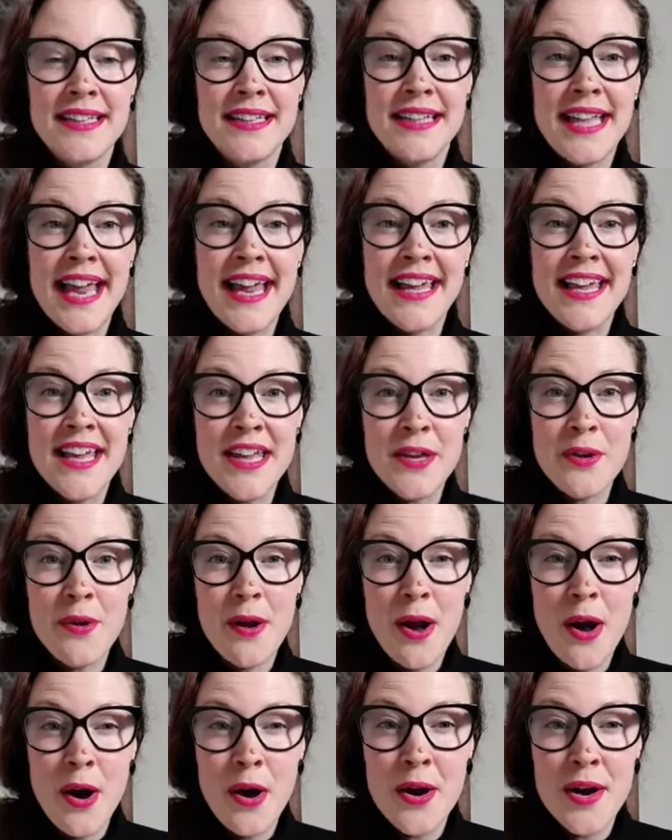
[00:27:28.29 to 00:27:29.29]
thanking your
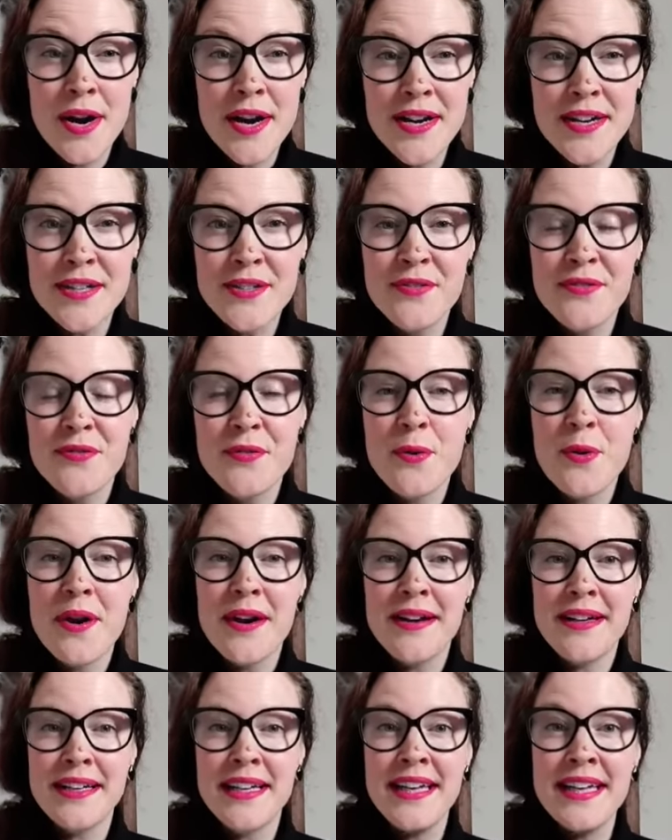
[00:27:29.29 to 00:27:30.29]
heart for
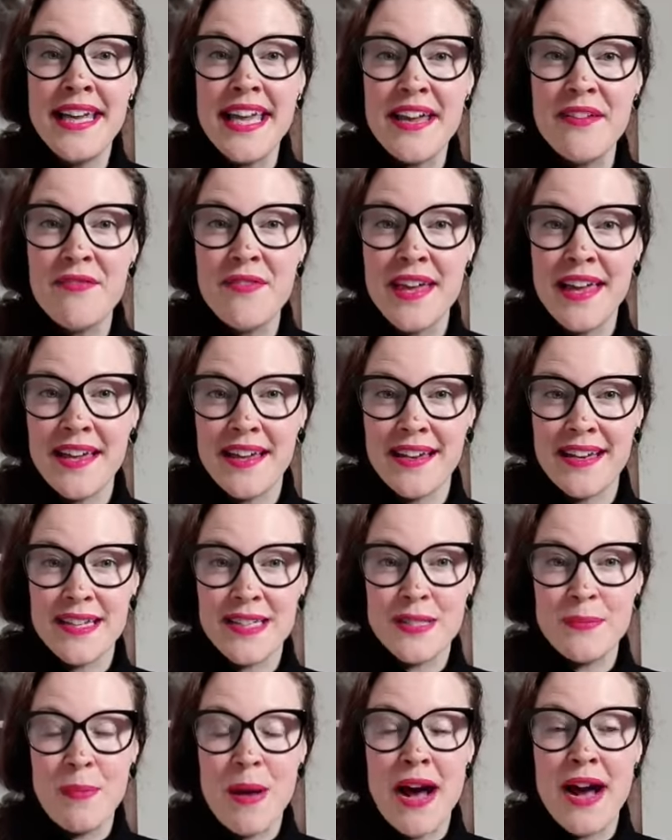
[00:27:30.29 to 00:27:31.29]
giving
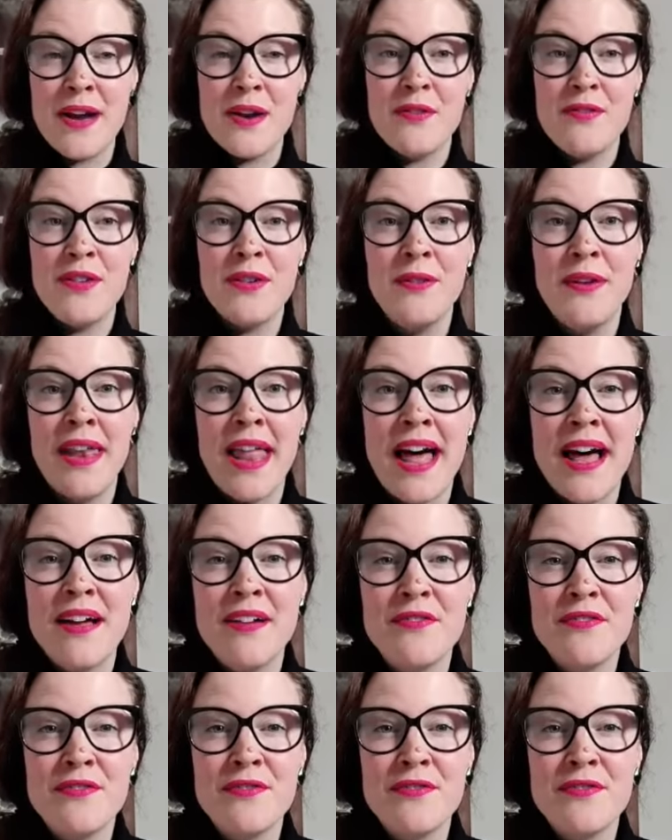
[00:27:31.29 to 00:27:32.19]
this part of you love